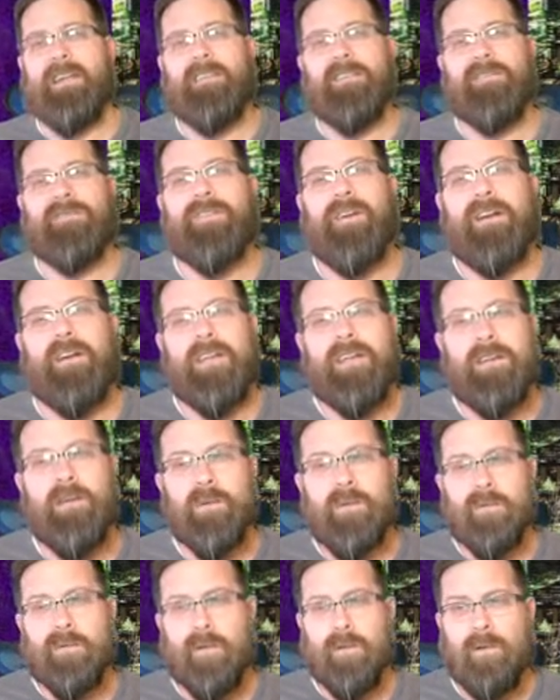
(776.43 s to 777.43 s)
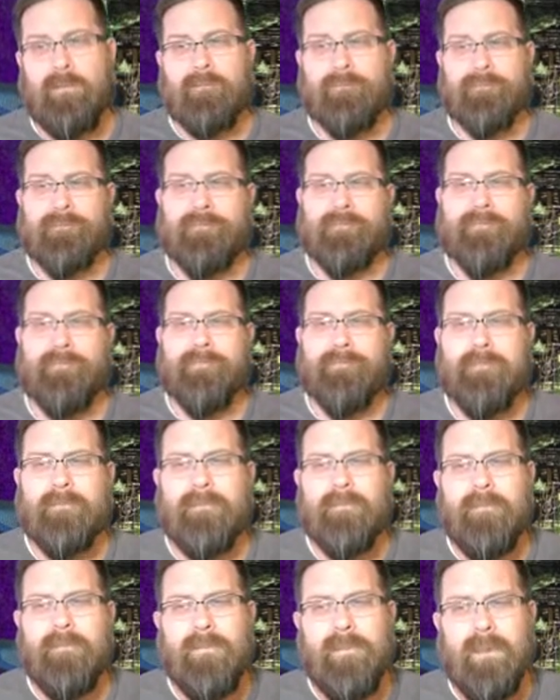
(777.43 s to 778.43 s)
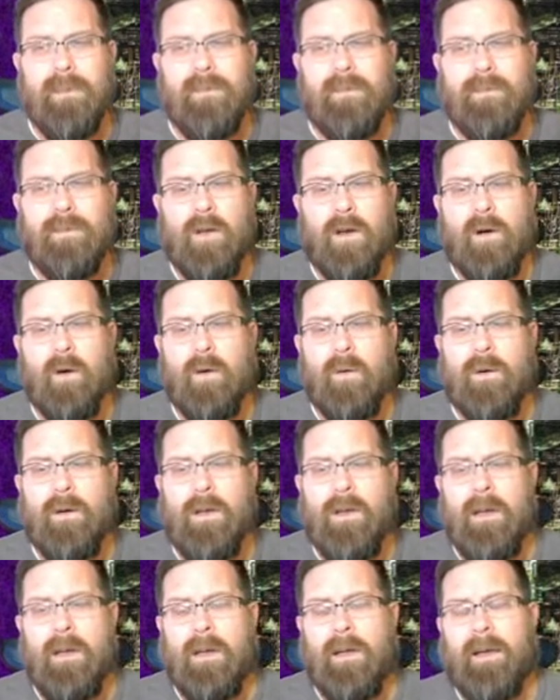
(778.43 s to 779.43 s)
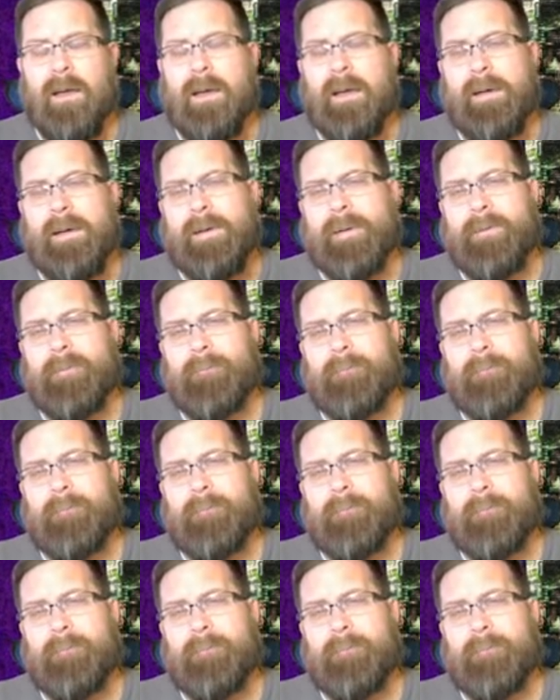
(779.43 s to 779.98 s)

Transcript: It's very useful. So, I